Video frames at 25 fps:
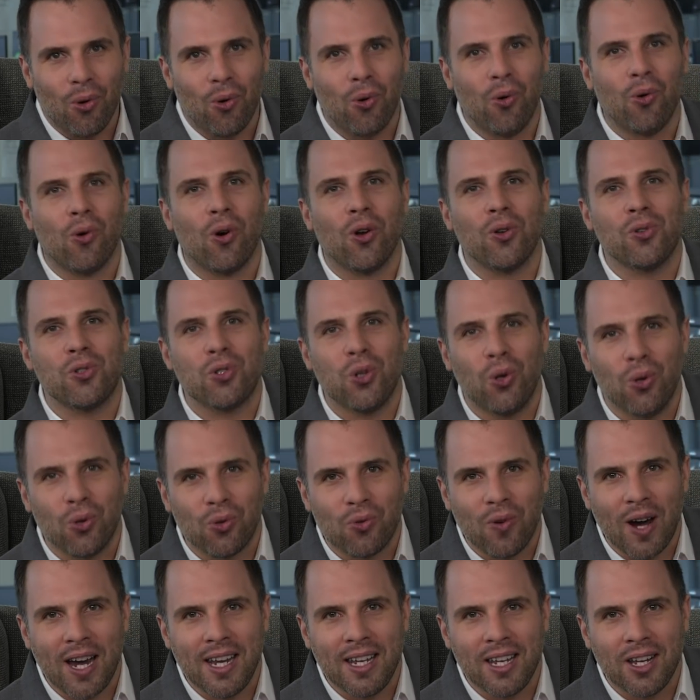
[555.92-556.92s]
or on
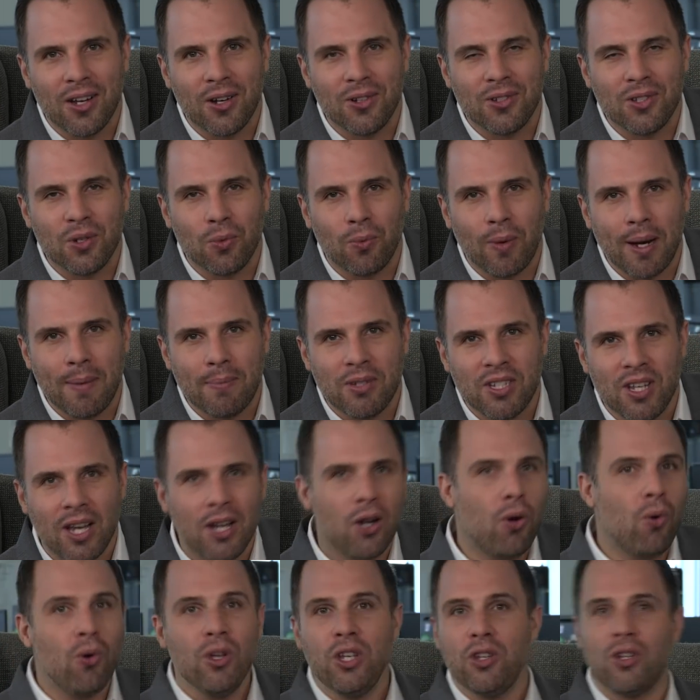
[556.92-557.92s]
Talk Radio's
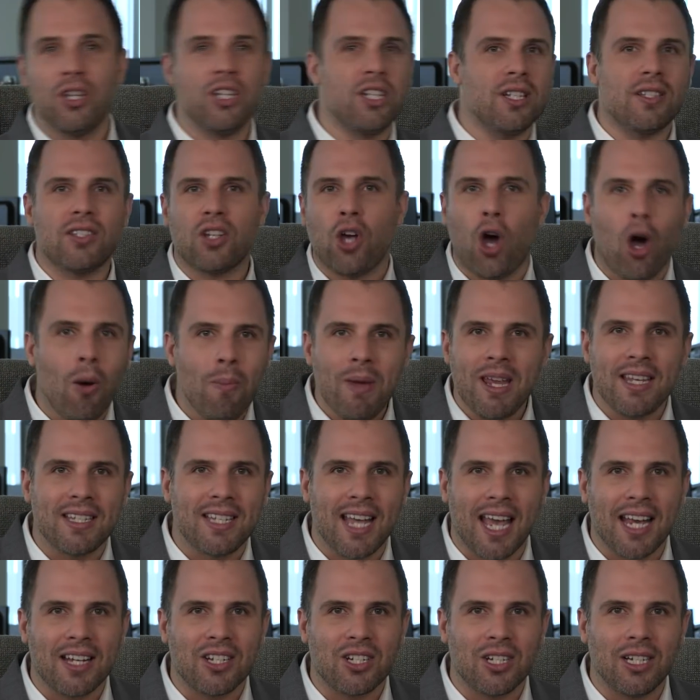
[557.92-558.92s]
website, or you can just
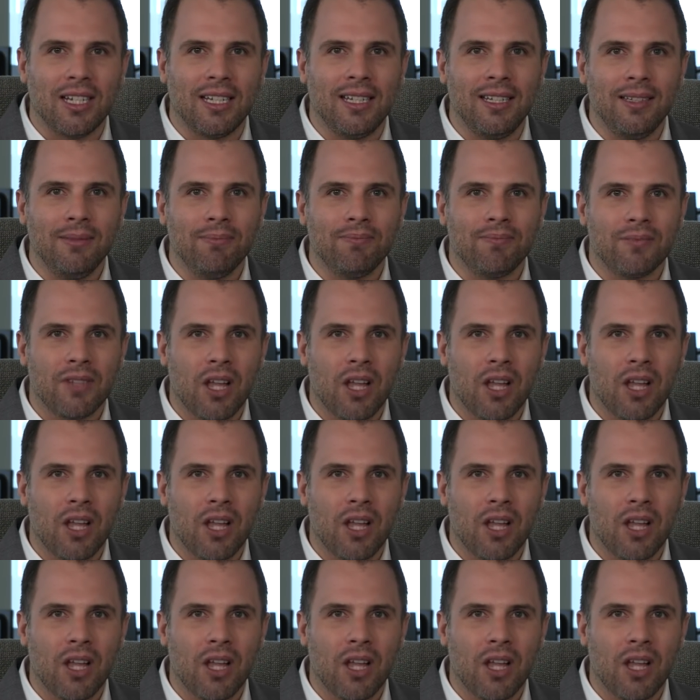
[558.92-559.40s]
comment actually